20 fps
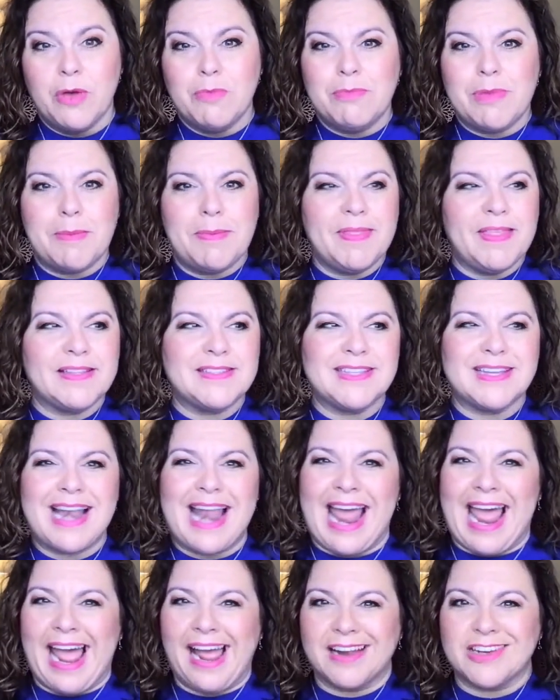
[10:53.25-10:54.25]
Maybe that's an
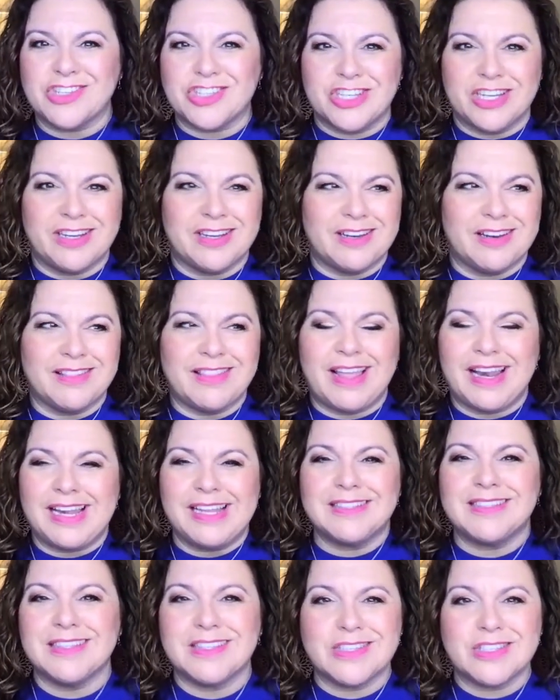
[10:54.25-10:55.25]
action that
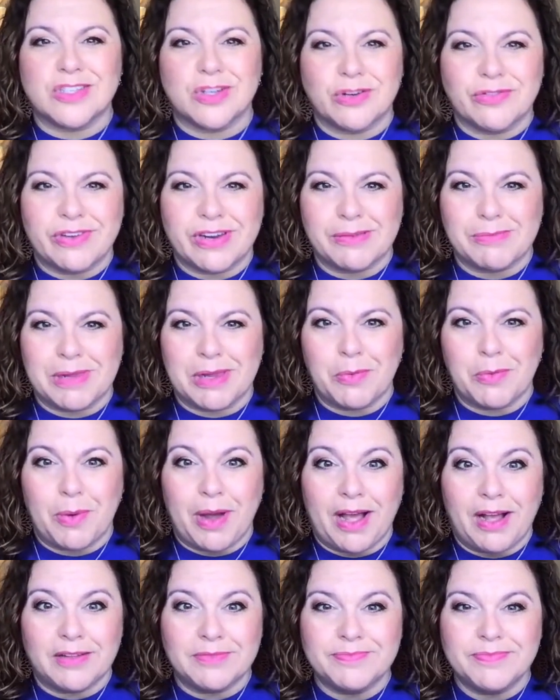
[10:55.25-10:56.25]
isn't serving me
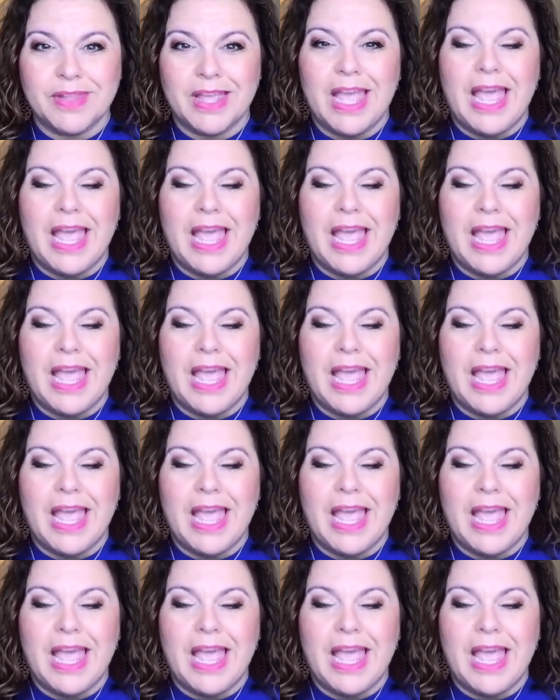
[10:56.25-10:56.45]
well.